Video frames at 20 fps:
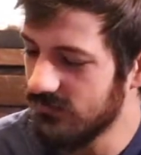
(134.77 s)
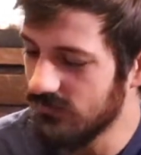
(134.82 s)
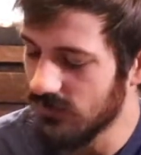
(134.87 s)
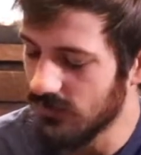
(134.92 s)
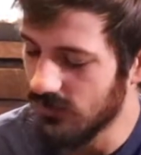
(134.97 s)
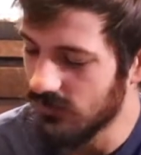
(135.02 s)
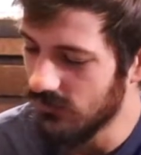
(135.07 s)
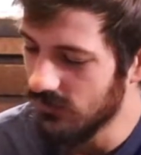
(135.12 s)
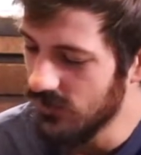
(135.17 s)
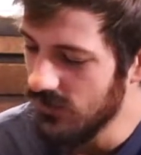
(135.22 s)

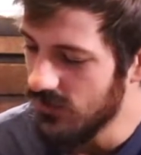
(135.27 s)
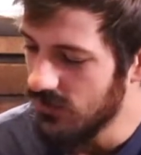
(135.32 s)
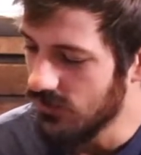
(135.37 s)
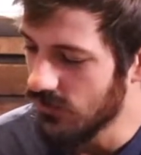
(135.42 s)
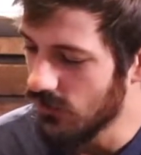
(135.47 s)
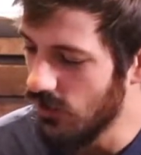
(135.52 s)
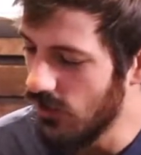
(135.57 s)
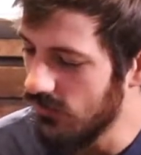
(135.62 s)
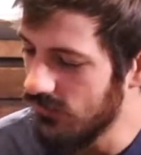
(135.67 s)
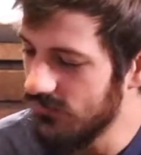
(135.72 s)
so
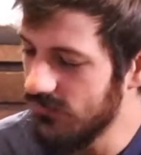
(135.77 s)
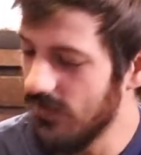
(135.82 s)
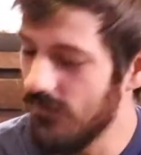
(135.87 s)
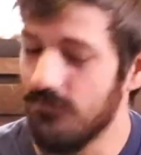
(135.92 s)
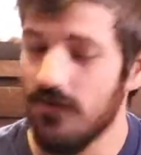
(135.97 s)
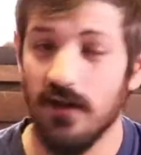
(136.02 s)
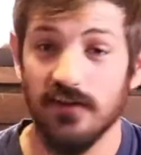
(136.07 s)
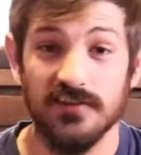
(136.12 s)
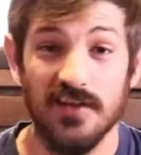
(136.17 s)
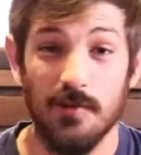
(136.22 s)

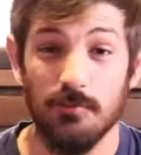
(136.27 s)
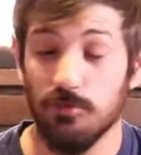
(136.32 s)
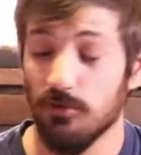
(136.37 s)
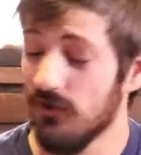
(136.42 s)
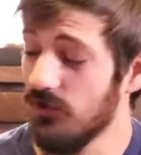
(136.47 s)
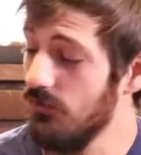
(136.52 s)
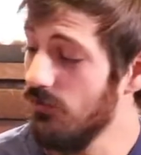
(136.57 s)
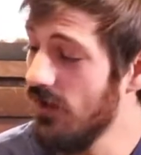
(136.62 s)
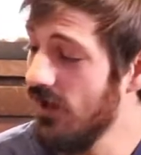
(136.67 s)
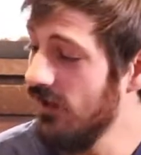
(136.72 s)
they've held up
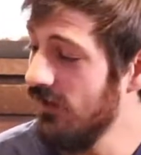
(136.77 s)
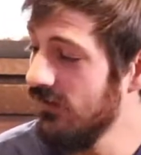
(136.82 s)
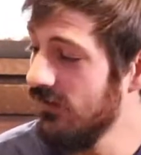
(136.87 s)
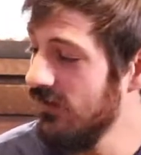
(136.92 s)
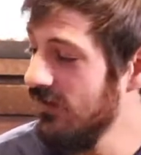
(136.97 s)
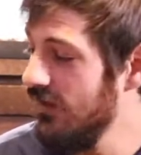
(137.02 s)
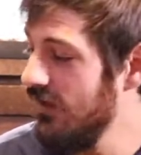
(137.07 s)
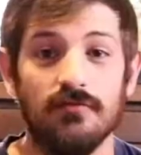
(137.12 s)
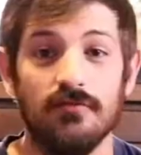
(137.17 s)
really well.